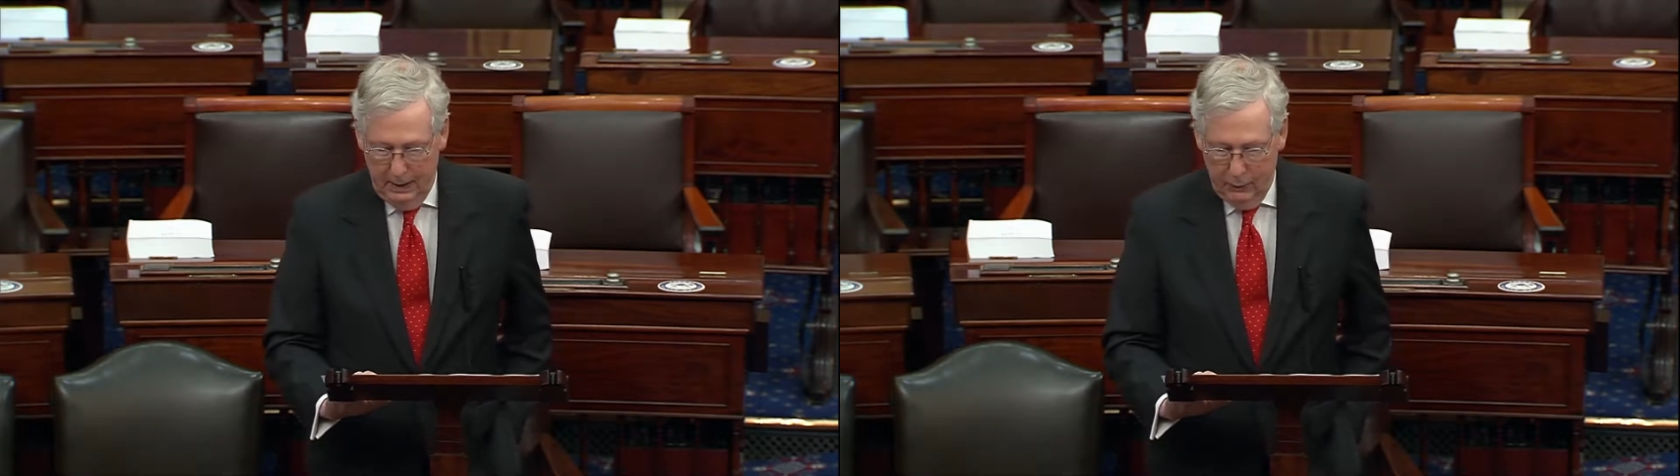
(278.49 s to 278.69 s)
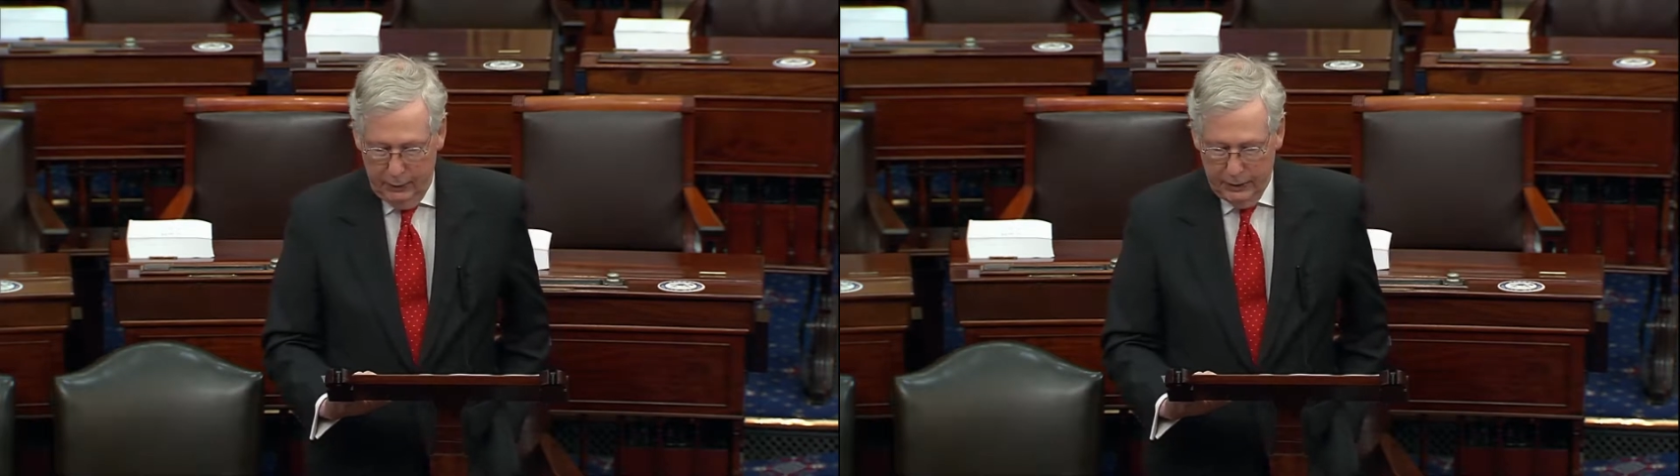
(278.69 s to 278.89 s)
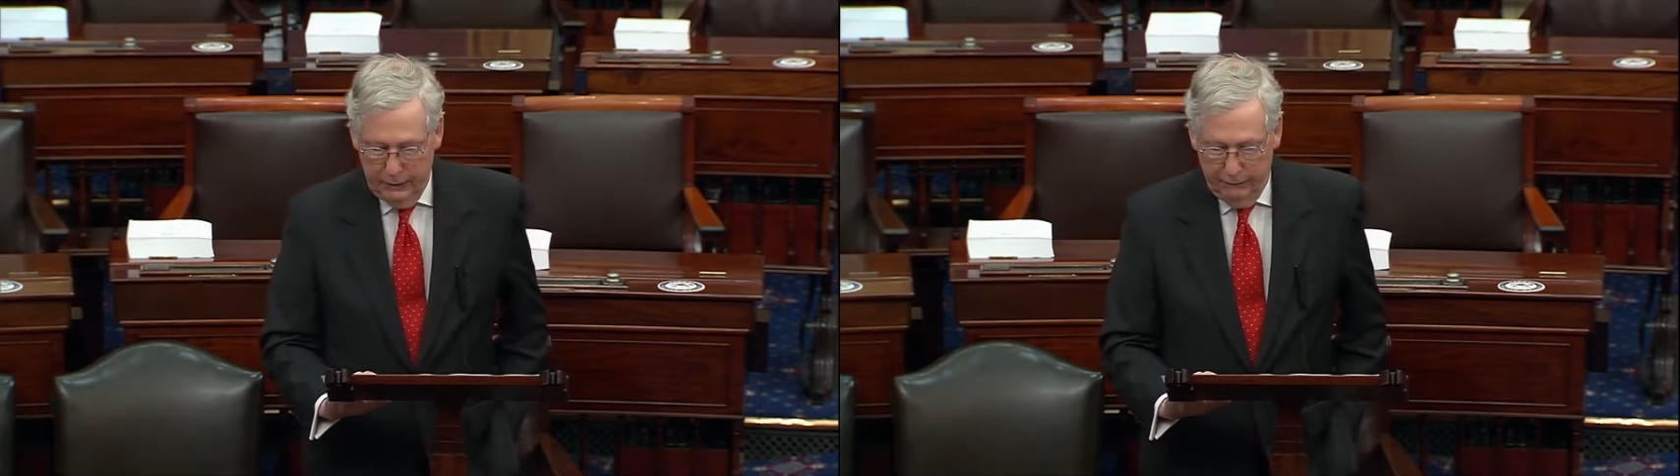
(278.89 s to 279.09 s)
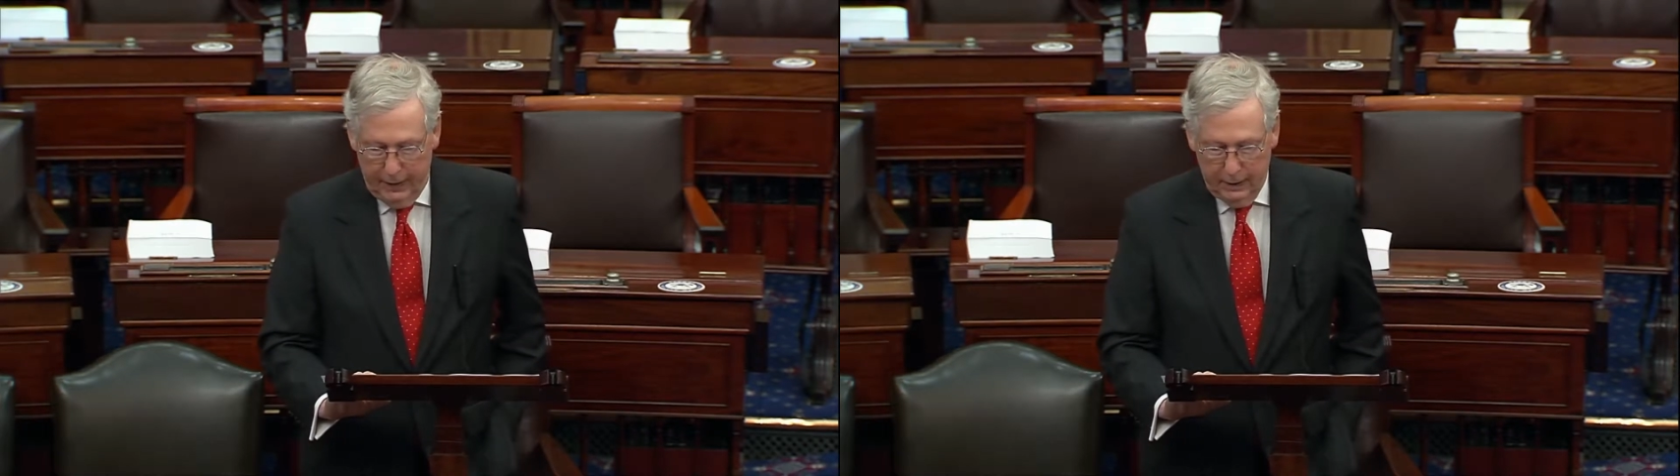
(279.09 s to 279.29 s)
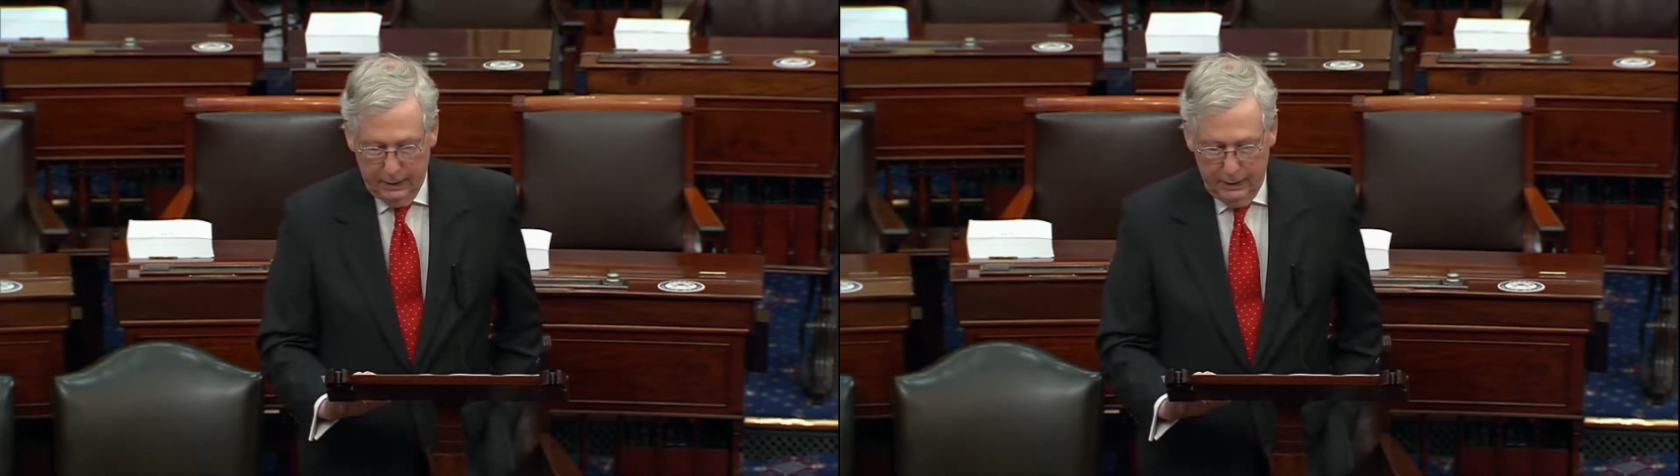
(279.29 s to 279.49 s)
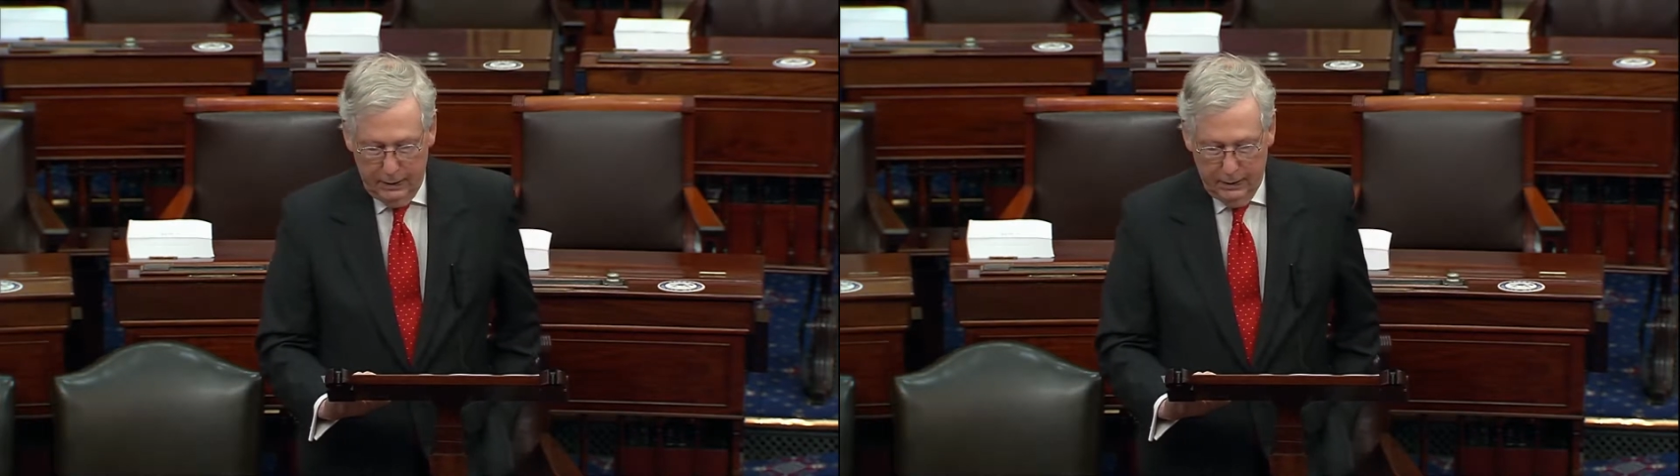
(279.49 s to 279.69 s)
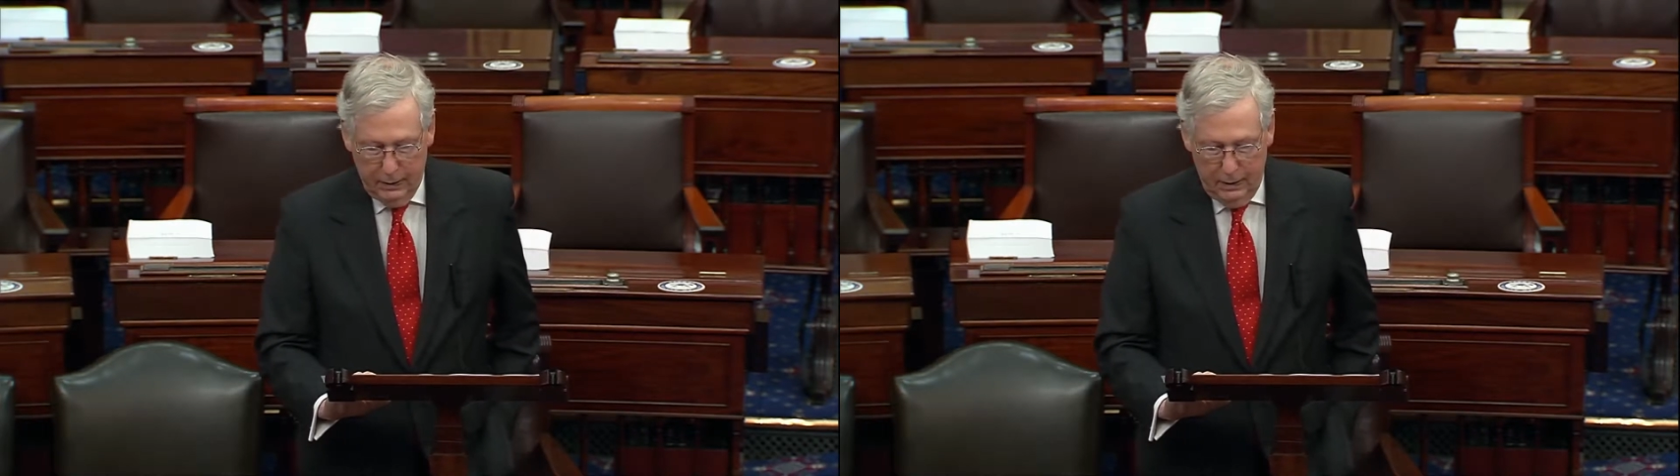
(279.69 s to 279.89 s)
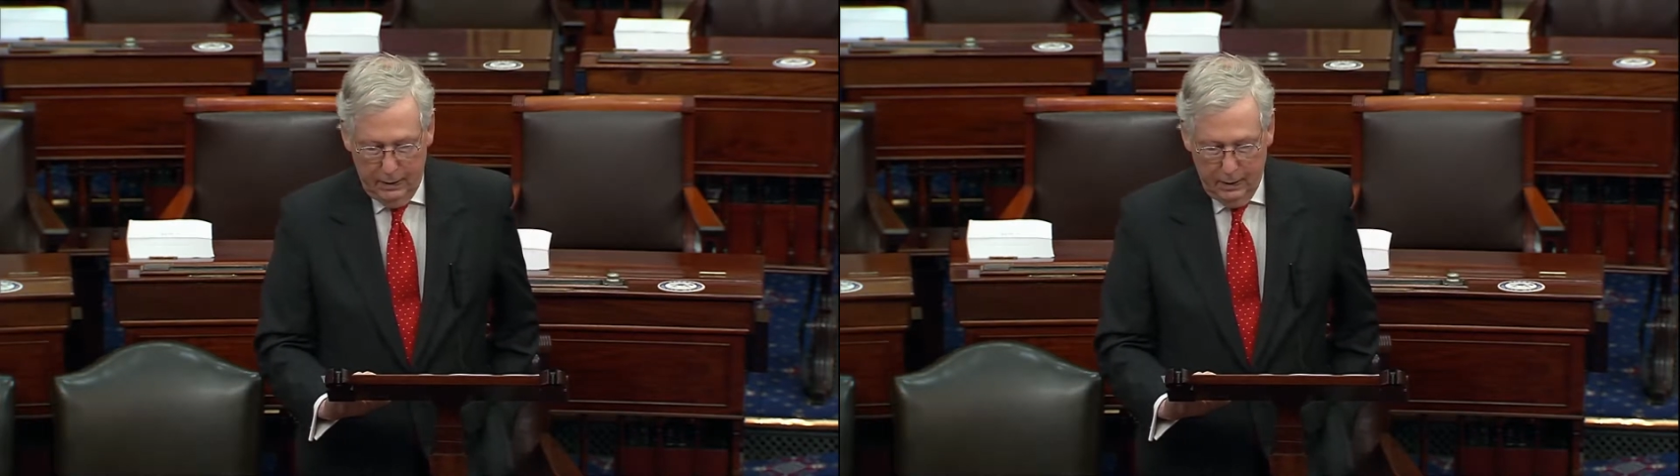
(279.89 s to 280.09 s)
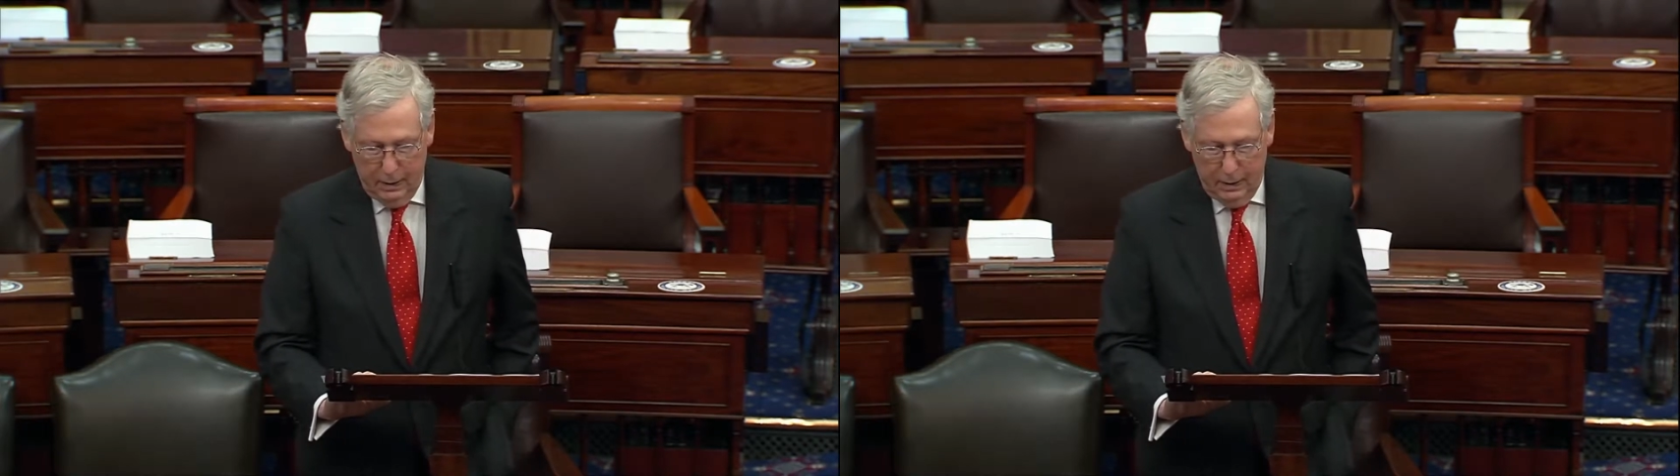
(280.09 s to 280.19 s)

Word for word: we see faculty turning